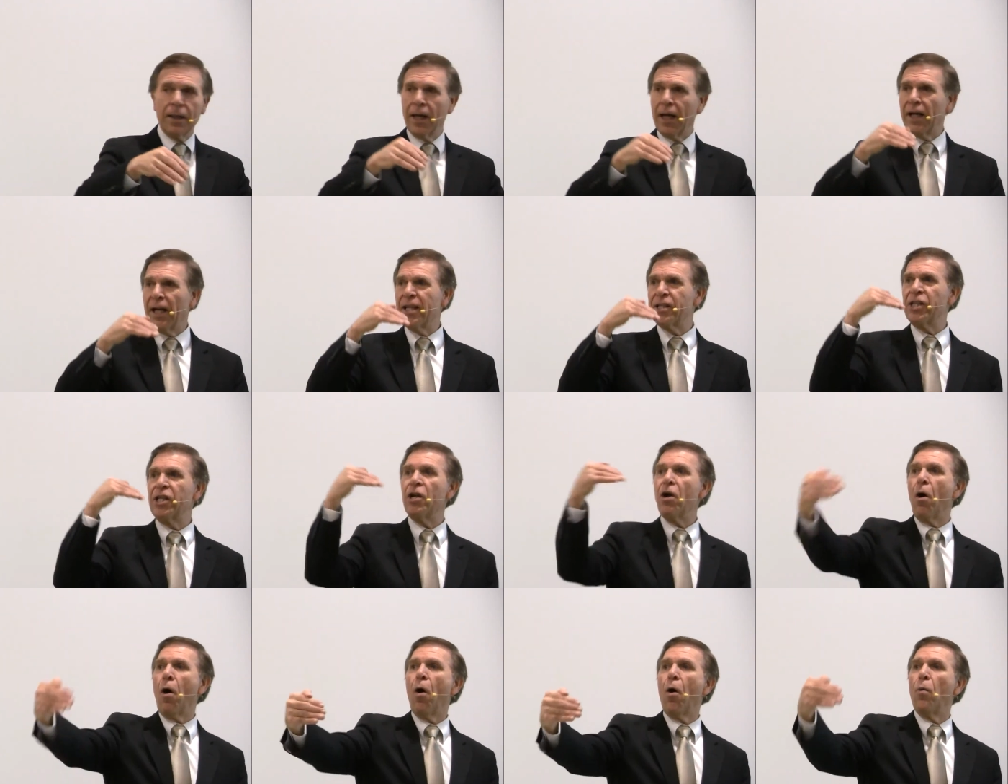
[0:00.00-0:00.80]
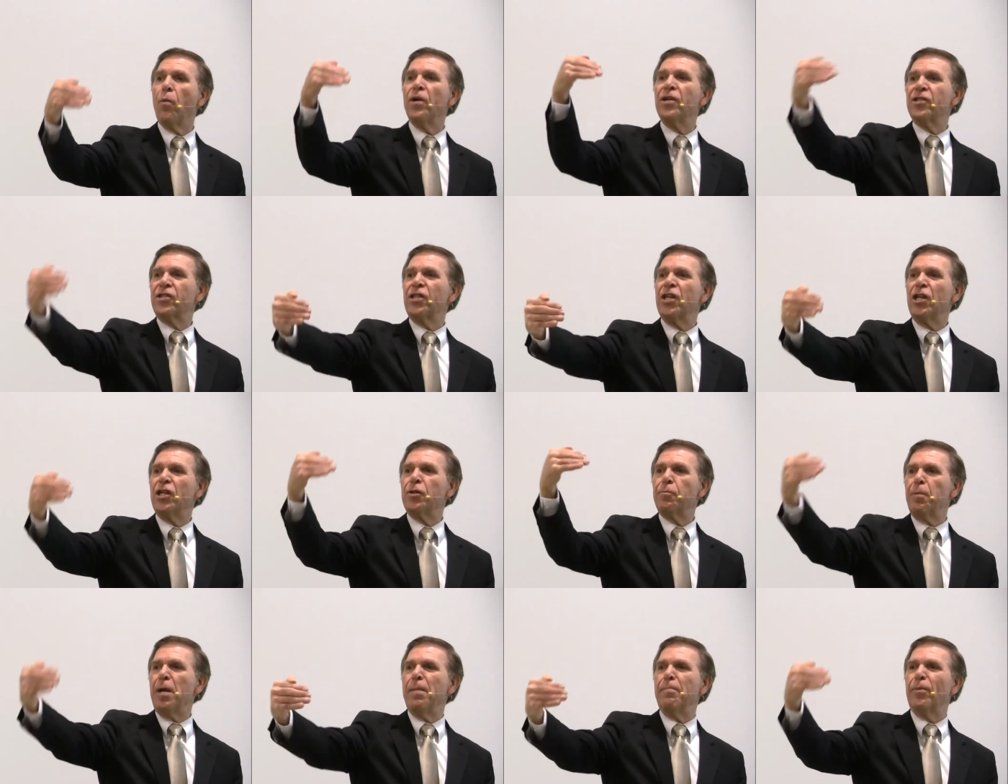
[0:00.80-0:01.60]
unless he always
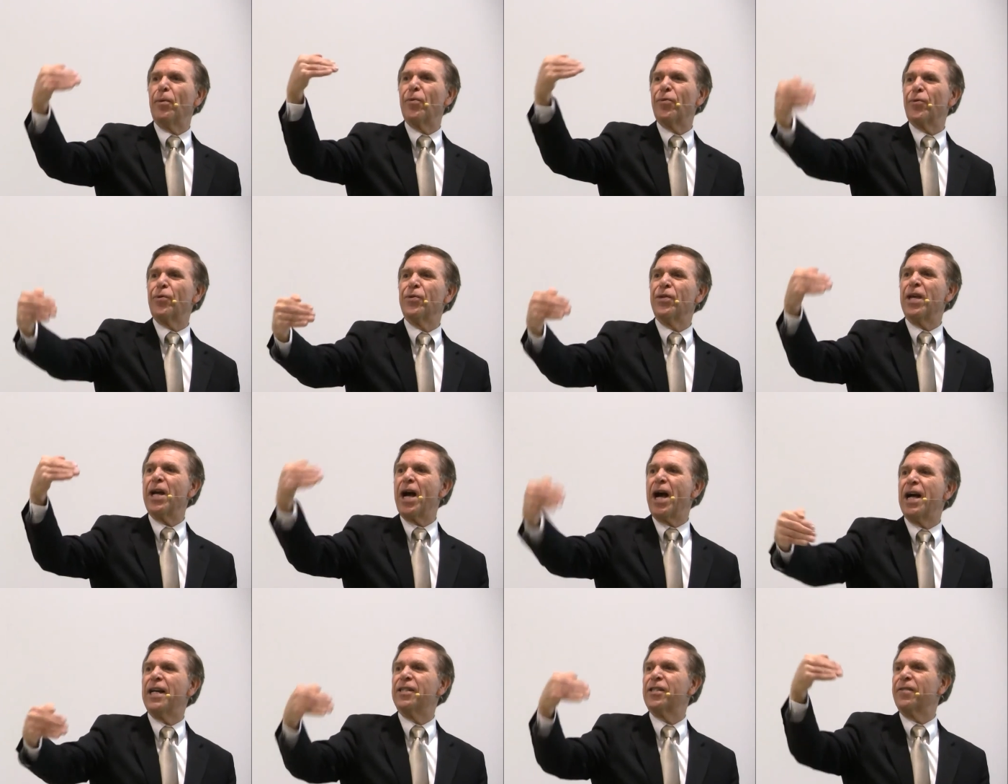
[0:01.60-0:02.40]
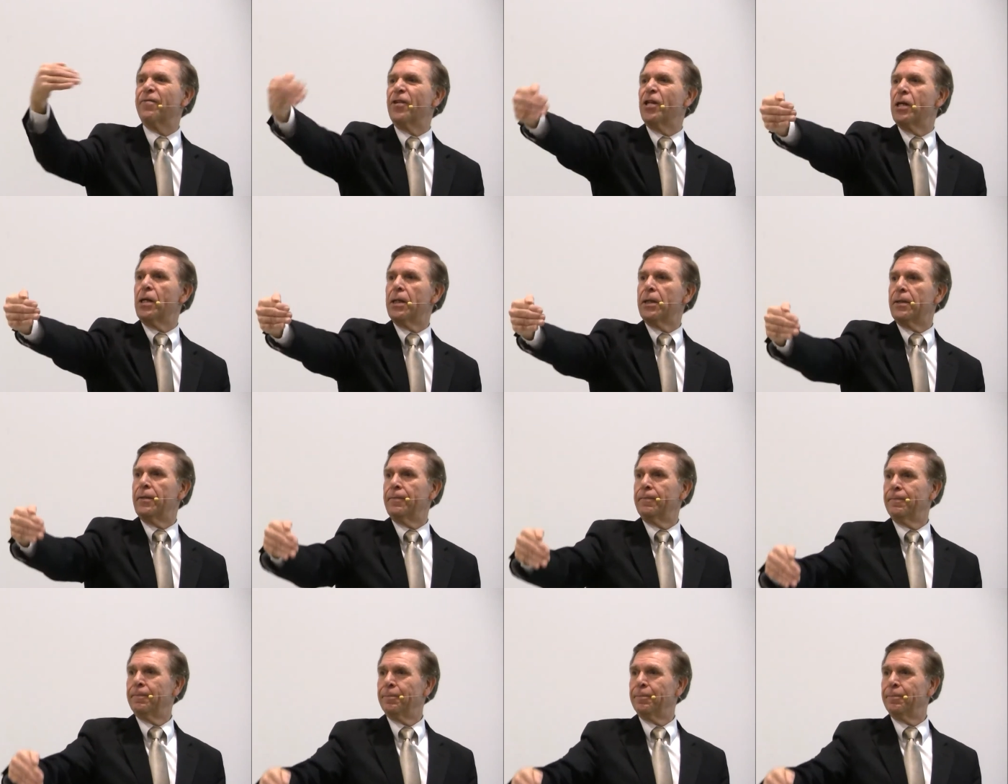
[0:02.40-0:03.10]
sees people through the eyes of God.